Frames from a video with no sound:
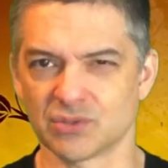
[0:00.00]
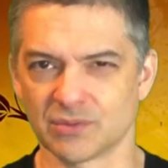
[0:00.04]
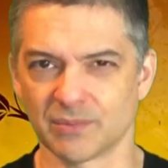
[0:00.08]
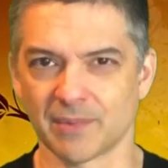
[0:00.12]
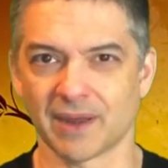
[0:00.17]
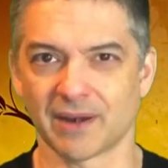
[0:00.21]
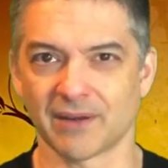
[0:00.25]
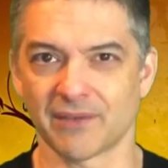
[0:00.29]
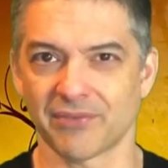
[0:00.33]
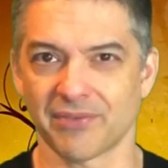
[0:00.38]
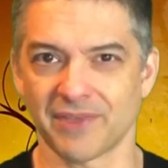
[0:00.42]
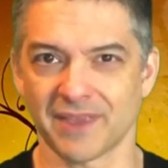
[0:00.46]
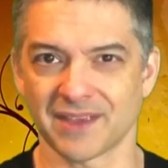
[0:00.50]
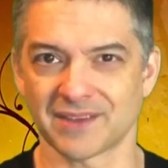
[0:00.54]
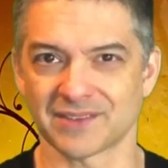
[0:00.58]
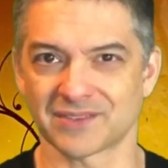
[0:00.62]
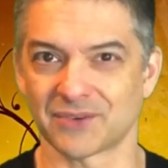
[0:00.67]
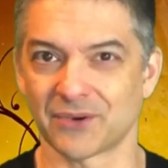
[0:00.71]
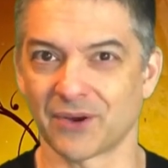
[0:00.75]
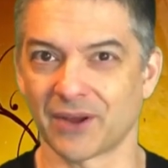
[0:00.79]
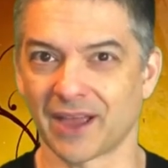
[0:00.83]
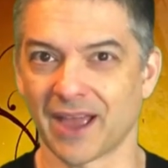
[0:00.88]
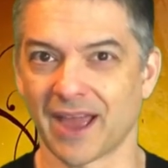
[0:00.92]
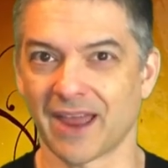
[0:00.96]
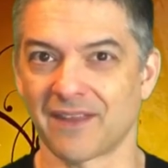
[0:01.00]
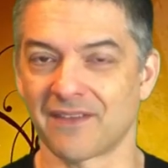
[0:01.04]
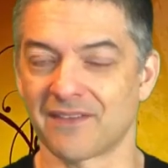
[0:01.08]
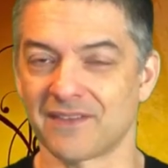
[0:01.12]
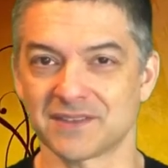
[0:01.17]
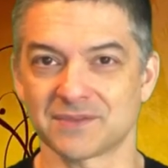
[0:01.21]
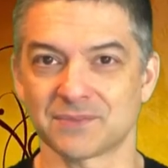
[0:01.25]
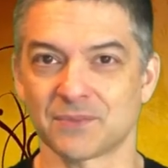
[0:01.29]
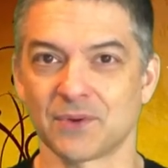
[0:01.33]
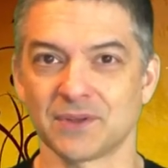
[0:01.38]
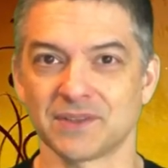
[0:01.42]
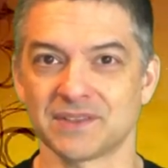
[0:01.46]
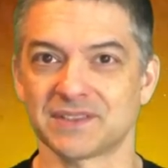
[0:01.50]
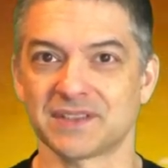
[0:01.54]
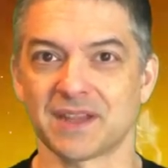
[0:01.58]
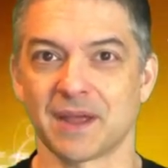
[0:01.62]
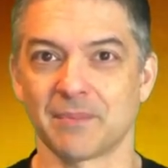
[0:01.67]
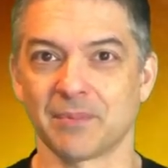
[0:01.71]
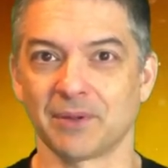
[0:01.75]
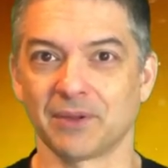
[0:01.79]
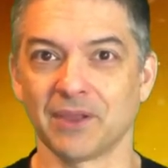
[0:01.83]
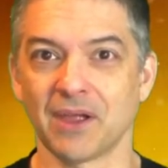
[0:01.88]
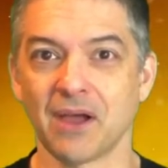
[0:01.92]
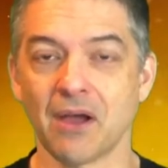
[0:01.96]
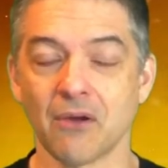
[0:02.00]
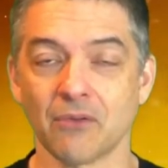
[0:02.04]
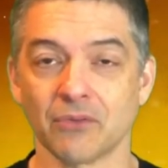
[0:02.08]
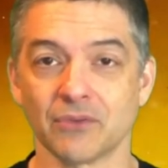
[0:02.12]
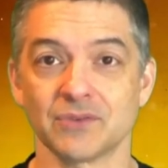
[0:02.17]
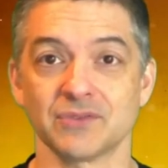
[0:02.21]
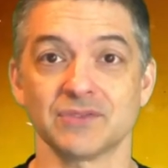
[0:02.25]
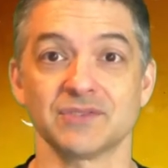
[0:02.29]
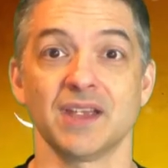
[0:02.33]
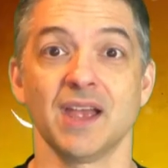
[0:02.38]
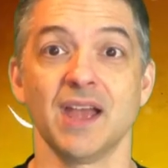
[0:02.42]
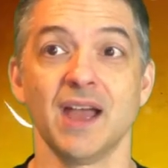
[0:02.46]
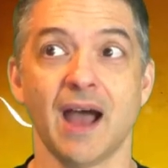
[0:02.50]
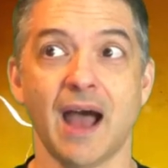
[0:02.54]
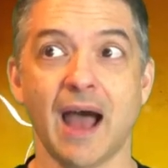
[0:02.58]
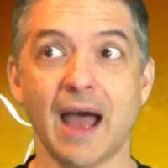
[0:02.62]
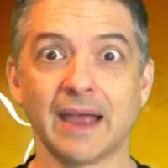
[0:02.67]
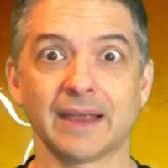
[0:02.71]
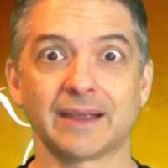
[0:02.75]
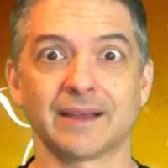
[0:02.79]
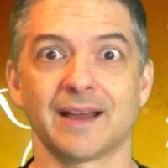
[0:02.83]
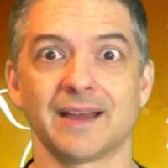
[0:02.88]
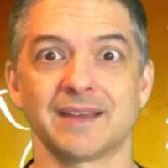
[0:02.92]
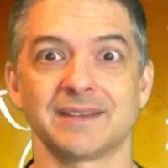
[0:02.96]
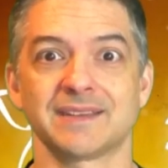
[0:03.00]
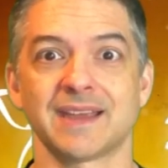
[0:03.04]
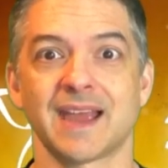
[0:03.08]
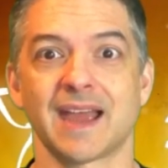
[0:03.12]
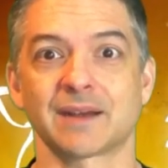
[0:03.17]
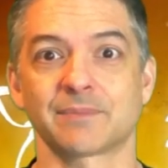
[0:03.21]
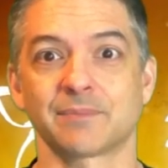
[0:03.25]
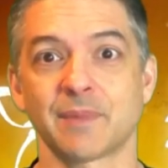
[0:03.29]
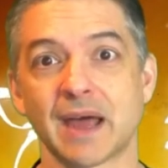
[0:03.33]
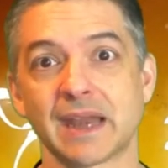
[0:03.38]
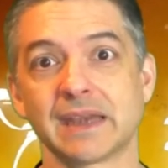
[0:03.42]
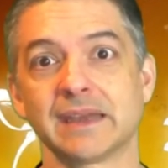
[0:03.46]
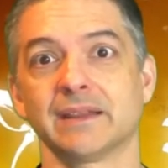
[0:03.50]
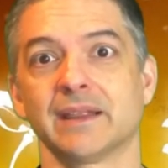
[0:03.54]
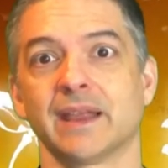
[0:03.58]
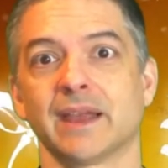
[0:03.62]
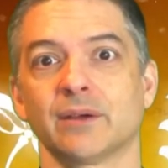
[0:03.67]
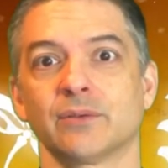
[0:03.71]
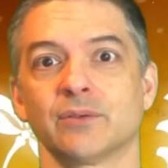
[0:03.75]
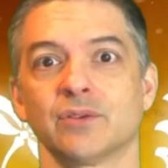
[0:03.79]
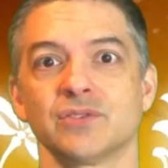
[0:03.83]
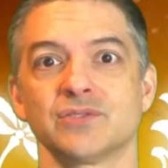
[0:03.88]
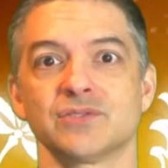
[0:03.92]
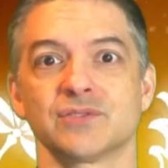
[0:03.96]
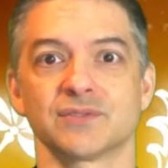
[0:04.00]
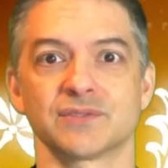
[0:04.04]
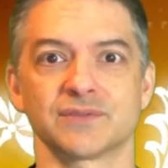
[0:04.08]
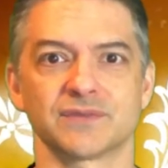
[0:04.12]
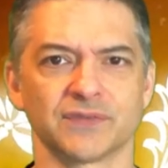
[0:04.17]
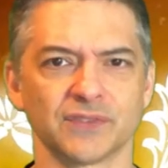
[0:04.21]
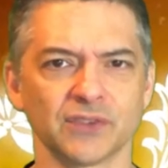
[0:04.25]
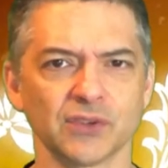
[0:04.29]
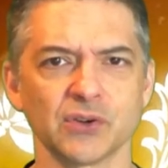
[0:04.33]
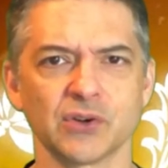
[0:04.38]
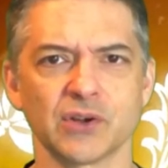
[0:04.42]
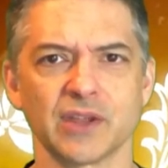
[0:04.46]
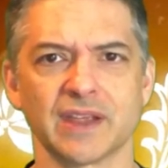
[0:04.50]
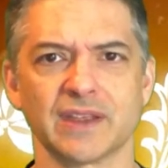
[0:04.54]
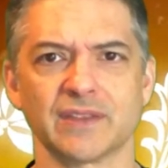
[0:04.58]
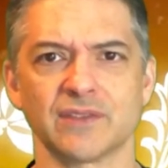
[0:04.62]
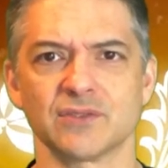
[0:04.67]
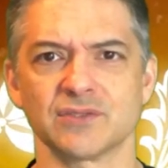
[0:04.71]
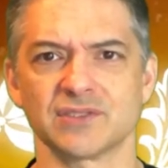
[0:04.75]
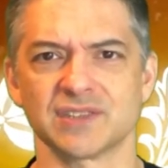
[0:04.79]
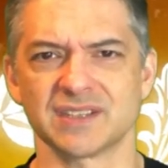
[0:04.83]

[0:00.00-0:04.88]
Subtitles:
amount of things going on in this one step alone. There's eye contact, body language, there's flirting, there's